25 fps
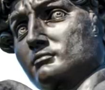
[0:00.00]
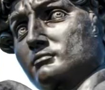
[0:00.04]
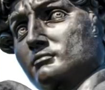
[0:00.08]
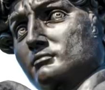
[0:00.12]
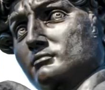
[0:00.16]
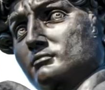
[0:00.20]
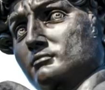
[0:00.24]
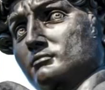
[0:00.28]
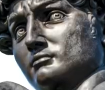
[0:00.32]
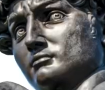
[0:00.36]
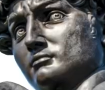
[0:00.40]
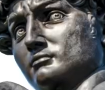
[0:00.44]

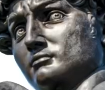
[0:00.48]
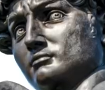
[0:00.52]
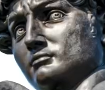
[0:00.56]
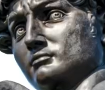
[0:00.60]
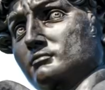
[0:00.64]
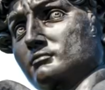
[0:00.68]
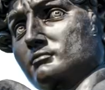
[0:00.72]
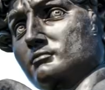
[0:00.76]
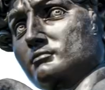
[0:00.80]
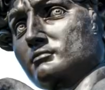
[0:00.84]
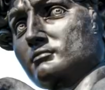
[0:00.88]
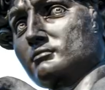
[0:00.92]
Isn't this
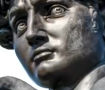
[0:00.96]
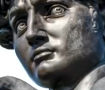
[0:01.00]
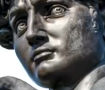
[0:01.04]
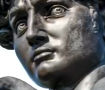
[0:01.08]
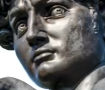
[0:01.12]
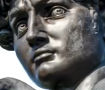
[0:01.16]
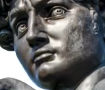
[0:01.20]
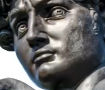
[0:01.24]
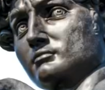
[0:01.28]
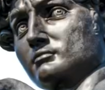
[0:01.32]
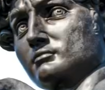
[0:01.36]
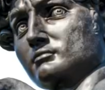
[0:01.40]
an
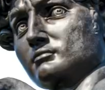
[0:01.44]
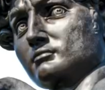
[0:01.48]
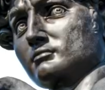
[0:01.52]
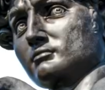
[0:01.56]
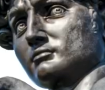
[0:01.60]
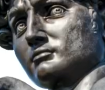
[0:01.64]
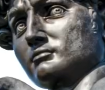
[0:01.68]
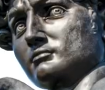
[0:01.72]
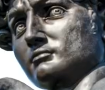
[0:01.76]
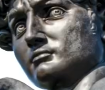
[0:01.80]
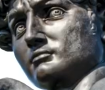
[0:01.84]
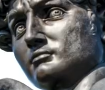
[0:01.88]
awesome
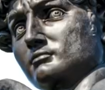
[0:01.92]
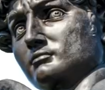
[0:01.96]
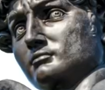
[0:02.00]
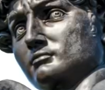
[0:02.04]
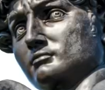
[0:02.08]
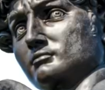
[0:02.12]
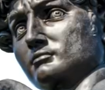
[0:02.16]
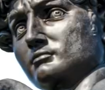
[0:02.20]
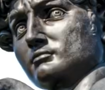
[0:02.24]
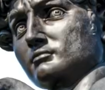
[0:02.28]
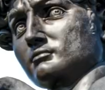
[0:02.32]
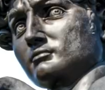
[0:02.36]

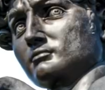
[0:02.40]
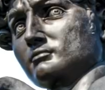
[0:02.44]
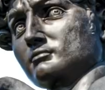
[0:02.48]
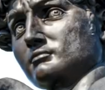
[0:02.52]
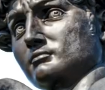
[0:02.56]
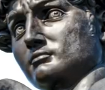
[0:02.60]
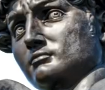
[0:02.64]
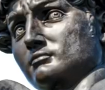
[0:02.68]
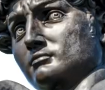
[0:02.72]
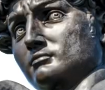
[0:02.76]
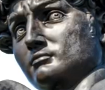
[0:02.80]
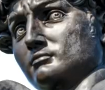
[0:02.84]
technique?
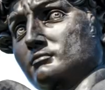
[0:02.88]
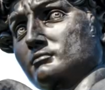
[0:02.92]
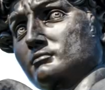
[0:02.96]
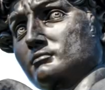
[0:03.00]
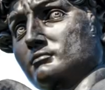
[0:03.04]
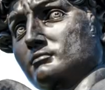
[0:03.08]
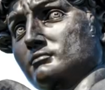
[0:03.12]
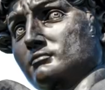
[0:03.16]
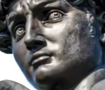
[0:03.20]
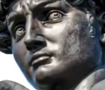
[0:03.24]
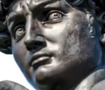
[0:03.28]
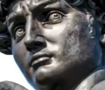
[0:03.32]
Now,
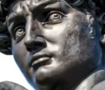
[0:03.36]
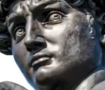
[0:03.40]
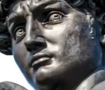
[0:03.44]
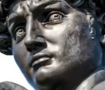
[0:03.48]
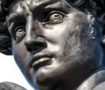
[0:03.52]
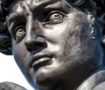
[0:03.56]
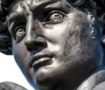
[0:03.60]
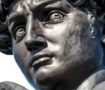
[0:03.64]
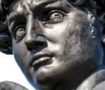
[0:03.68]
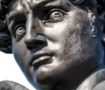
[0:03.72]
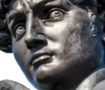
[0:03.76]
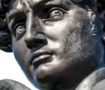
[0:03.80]

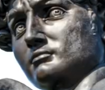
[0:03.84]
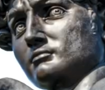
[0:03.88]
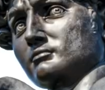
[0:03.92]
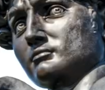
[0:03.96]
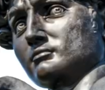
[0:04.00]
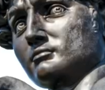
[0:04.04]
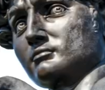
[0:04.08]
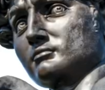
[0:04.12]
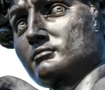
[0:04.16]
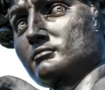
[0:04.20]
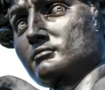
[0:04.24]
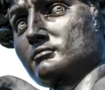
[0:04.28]
I played
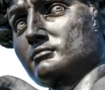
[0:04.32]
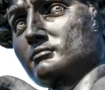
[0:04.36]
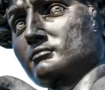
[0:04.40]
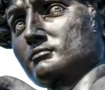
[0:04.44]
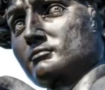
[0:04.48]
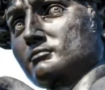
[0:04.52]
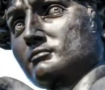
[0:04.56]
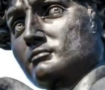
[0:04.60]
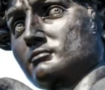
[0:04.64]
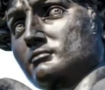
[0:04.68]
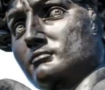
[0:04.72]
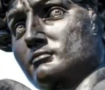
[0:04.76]
around
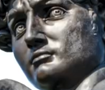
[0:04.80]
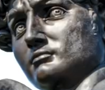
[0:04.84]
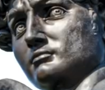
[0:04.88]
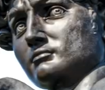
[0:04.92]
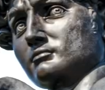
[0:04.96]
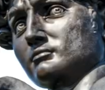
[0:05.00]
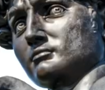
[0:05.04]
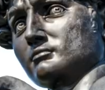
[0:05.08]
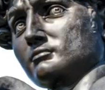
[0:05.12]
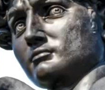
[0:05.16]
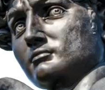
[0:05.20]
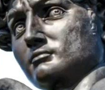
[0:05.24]
with it a little.